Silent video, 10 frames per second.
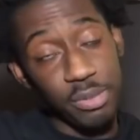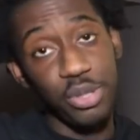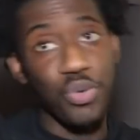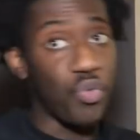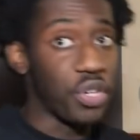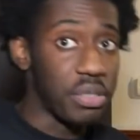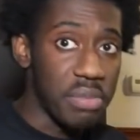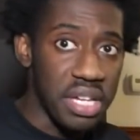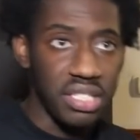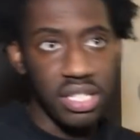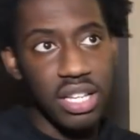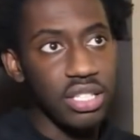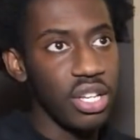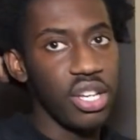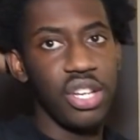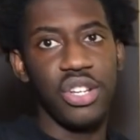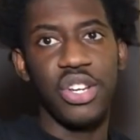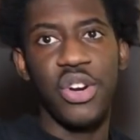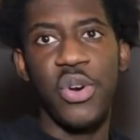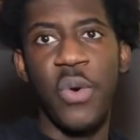me? Do remixes, you
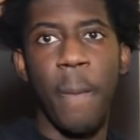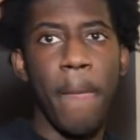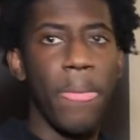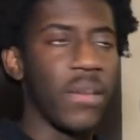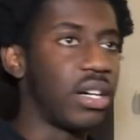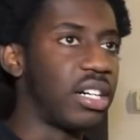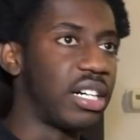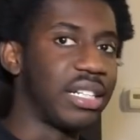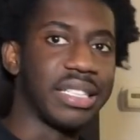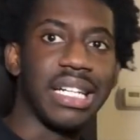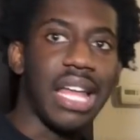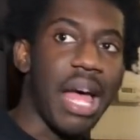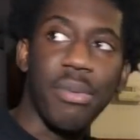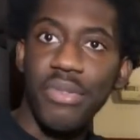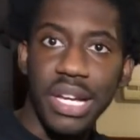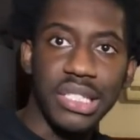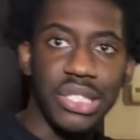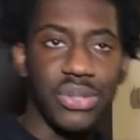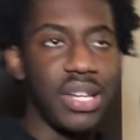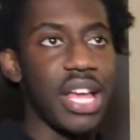know,
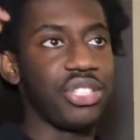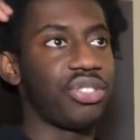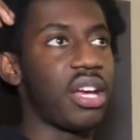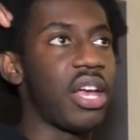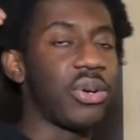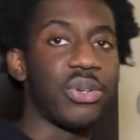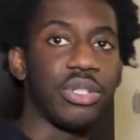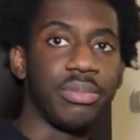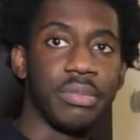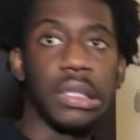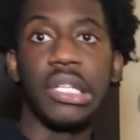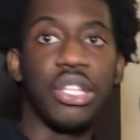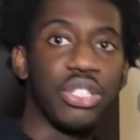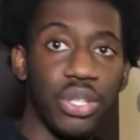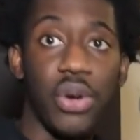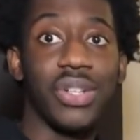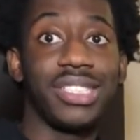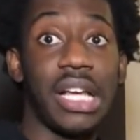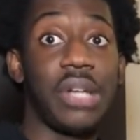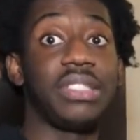collaborations on that track, or another song
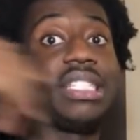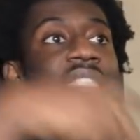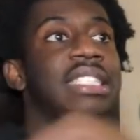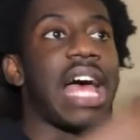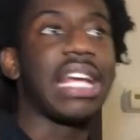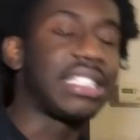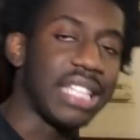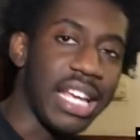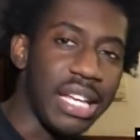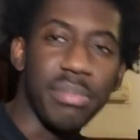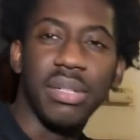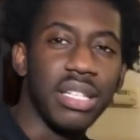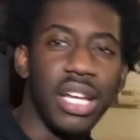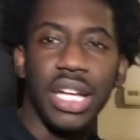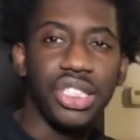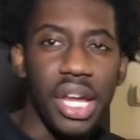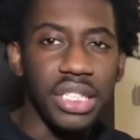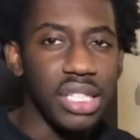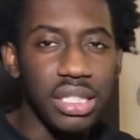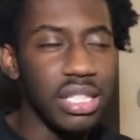sounds the exact same, but trying
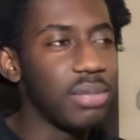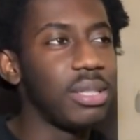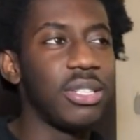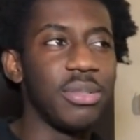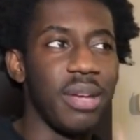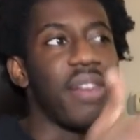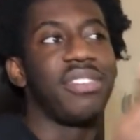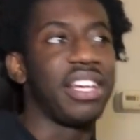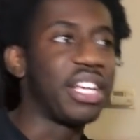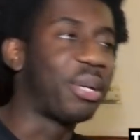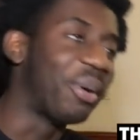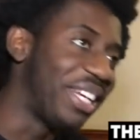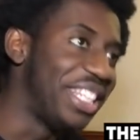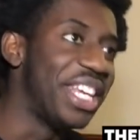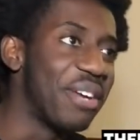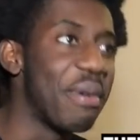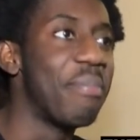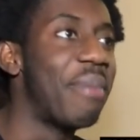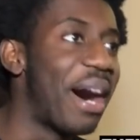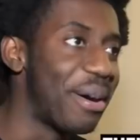to change it up a little bit. I feel like that's what he did
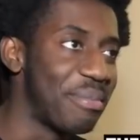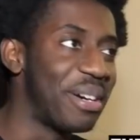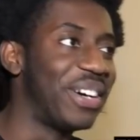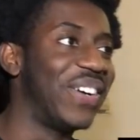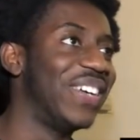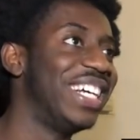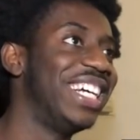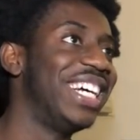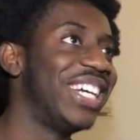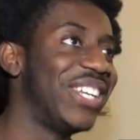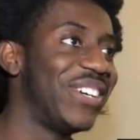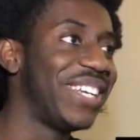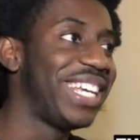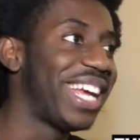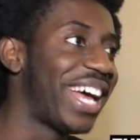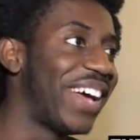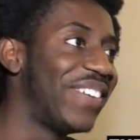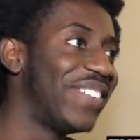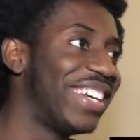with bop, bro. Lil Cat.